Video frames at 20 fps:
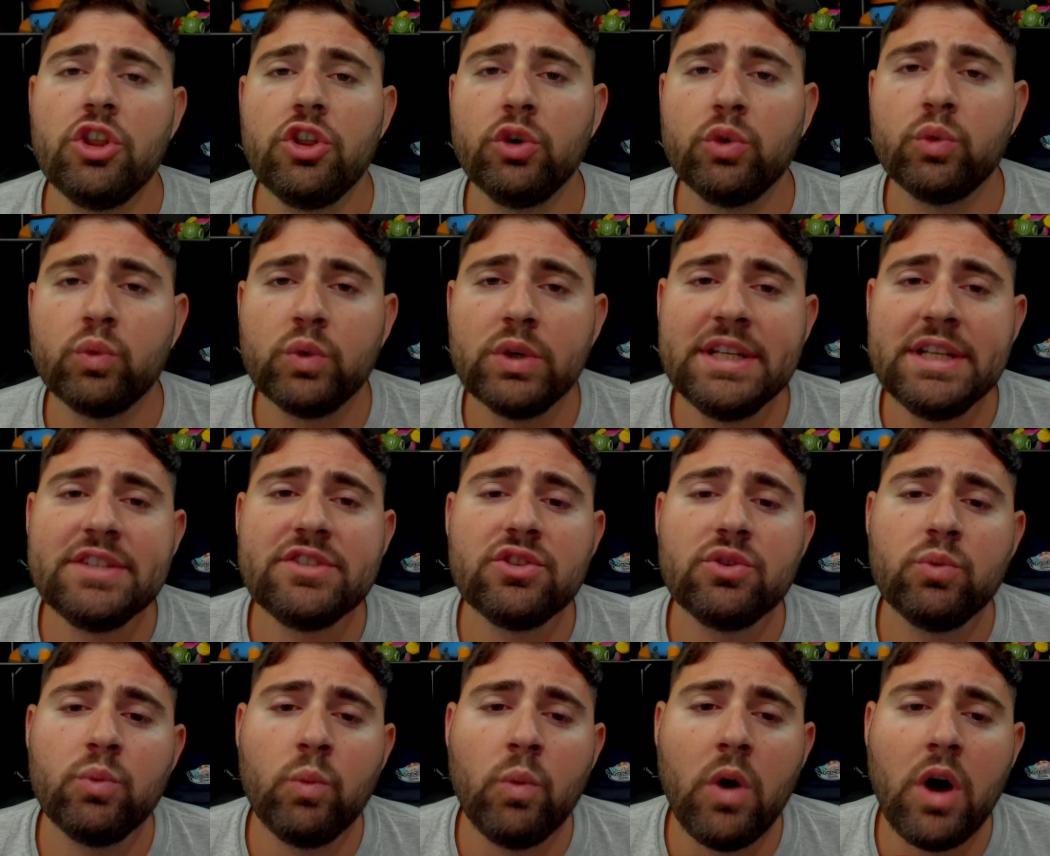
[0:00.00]
The
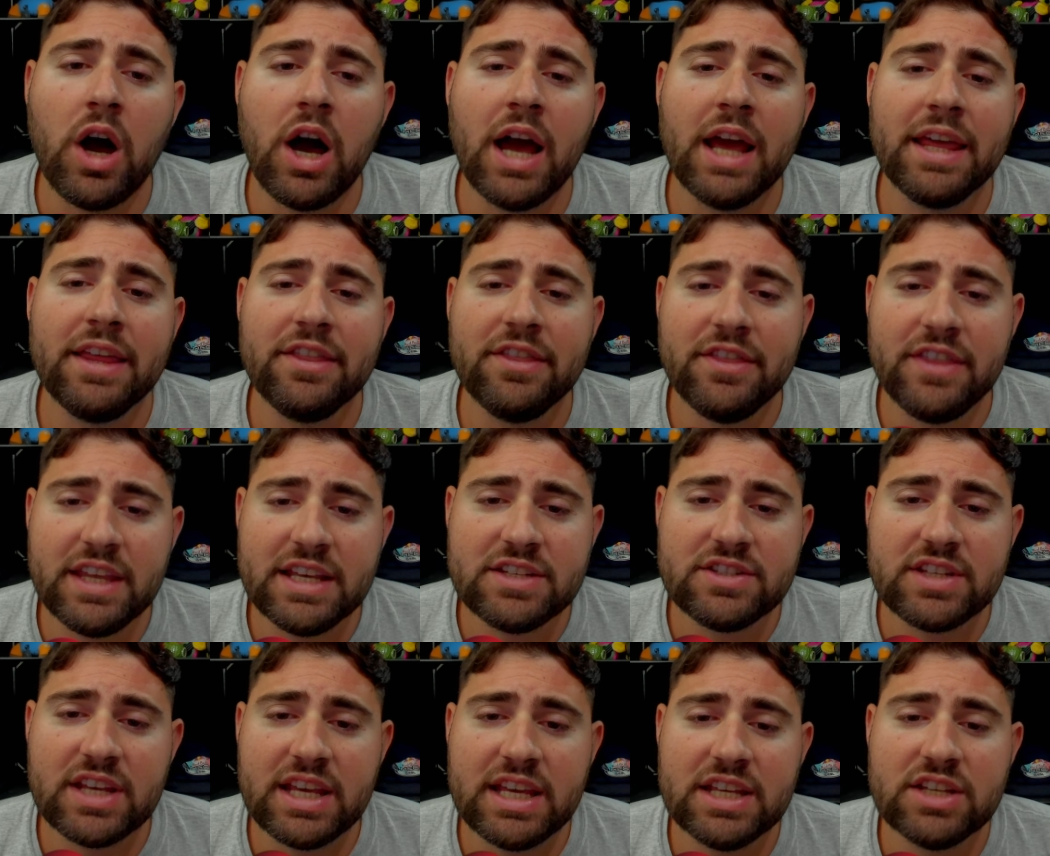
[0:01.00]
reason why
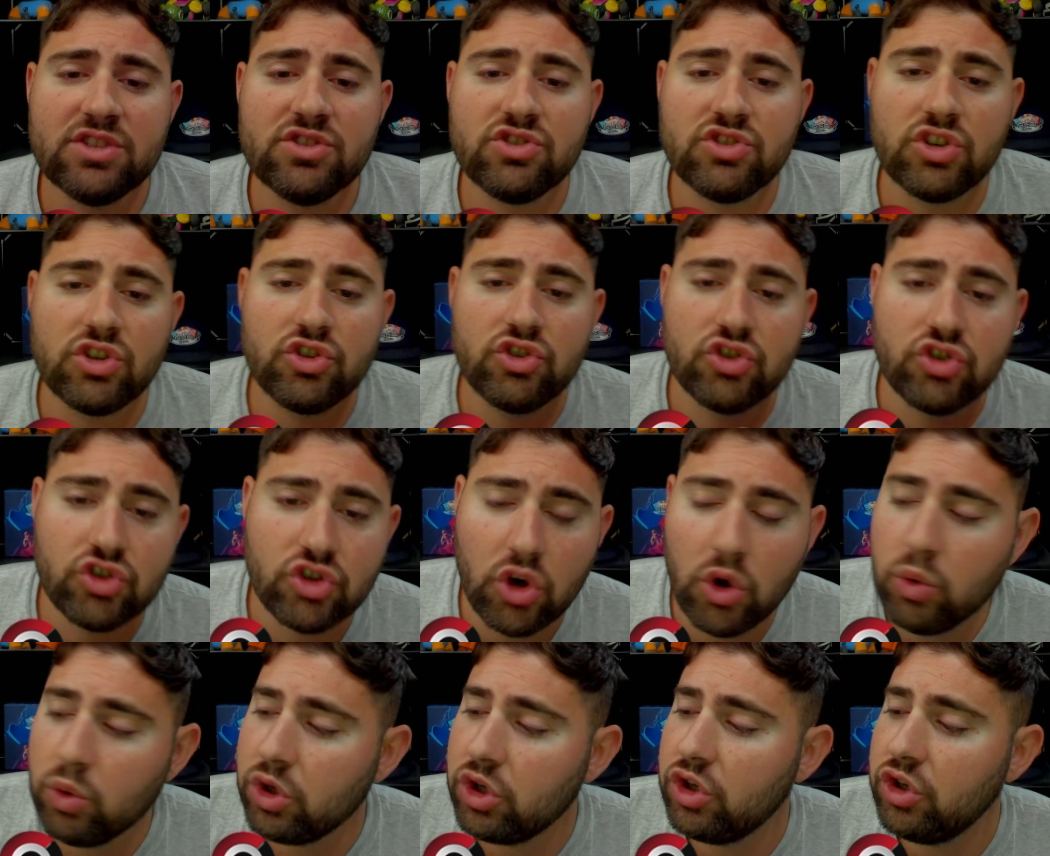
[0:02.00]
this is
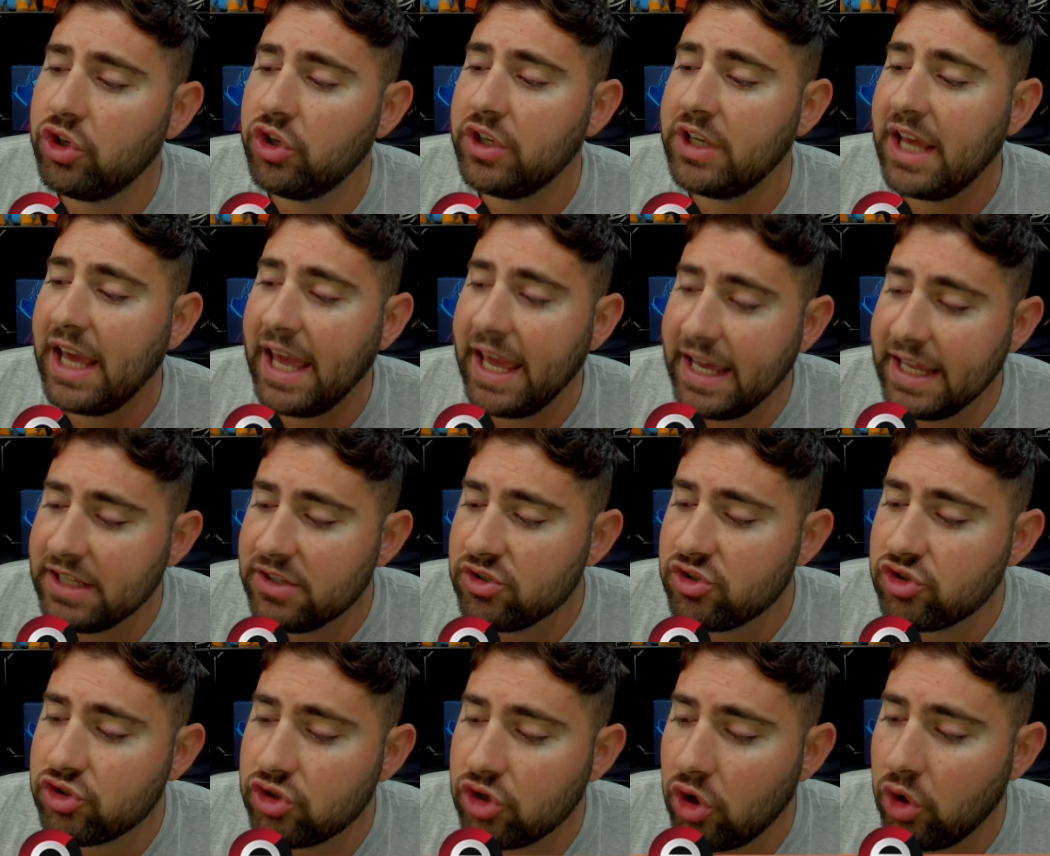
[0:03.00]
so good and
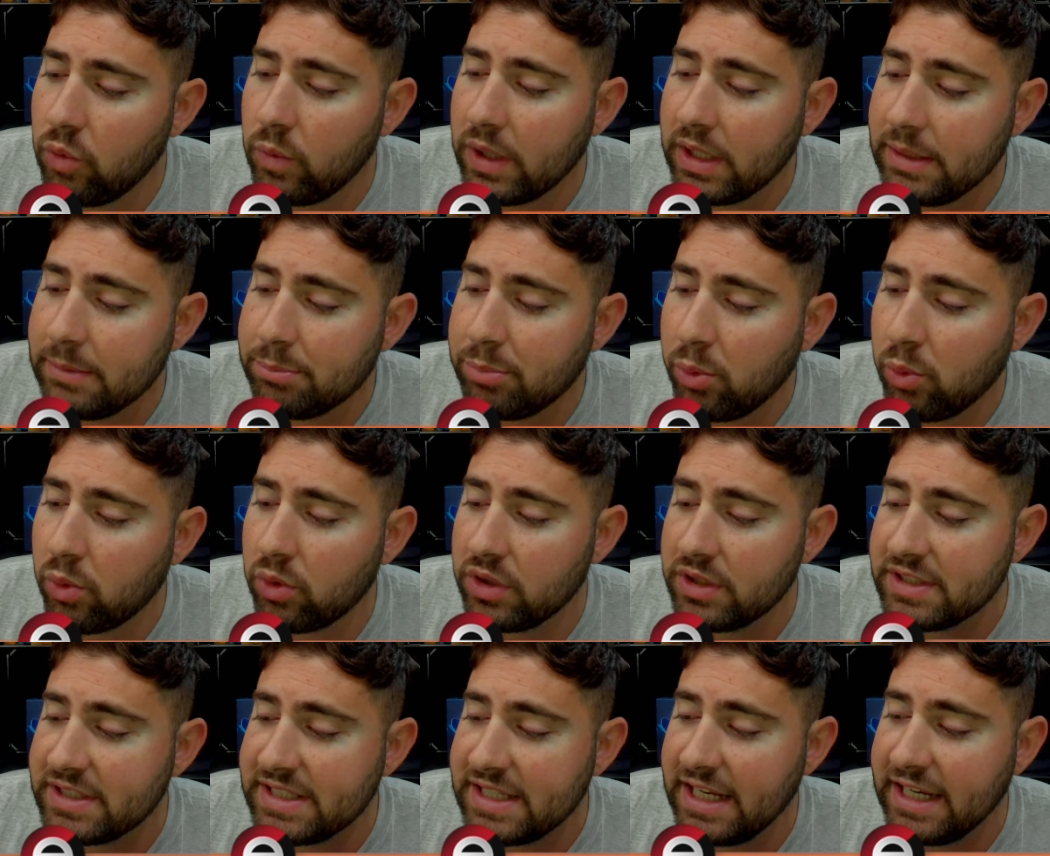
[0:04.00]
so
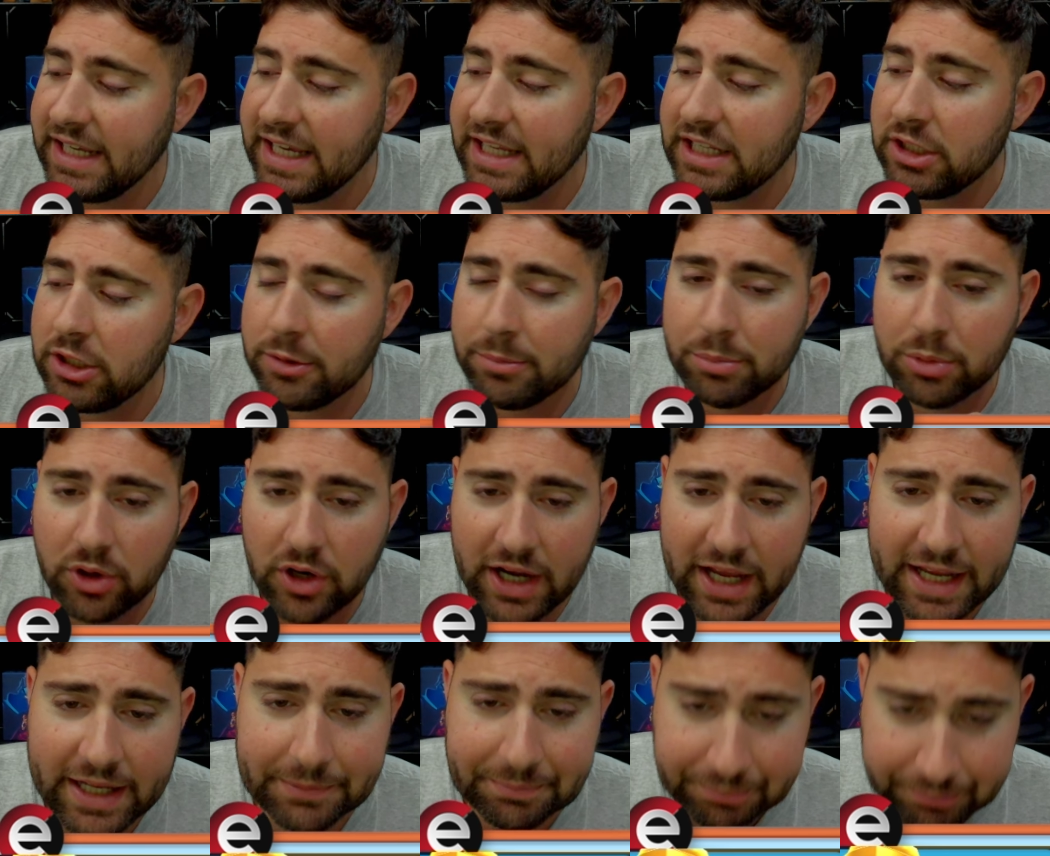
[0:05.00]
important, sitting at number
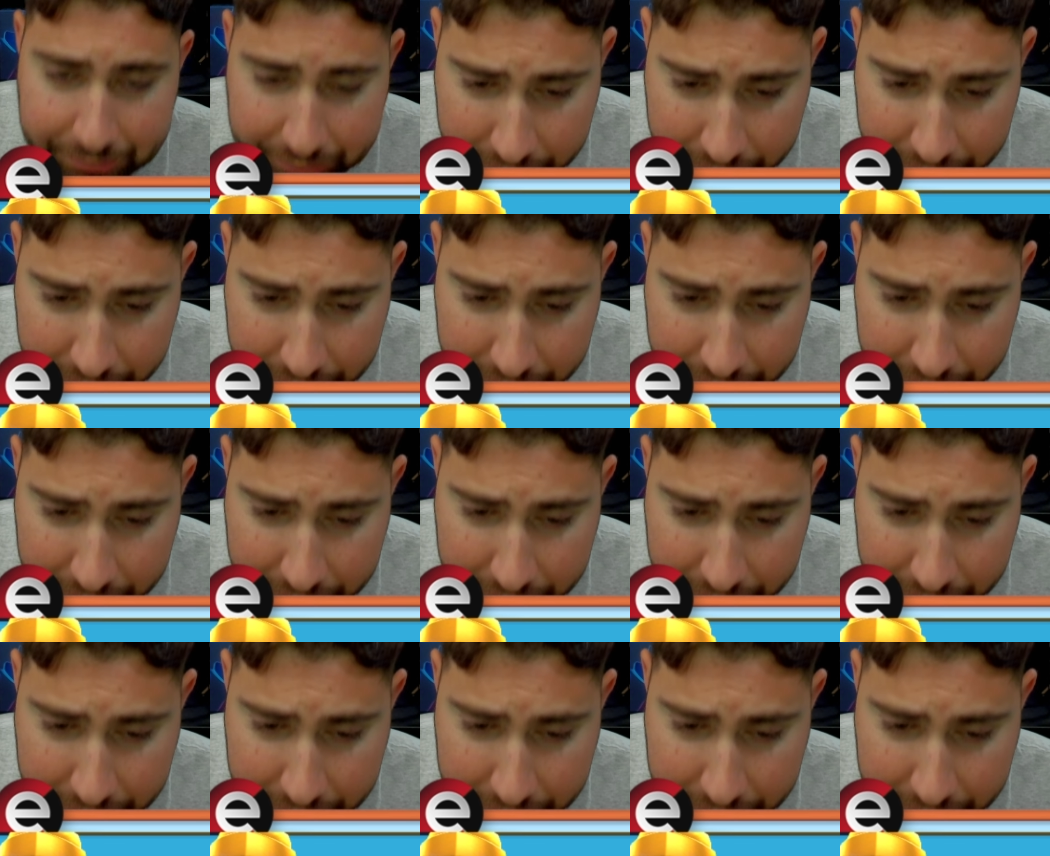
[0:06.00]
8,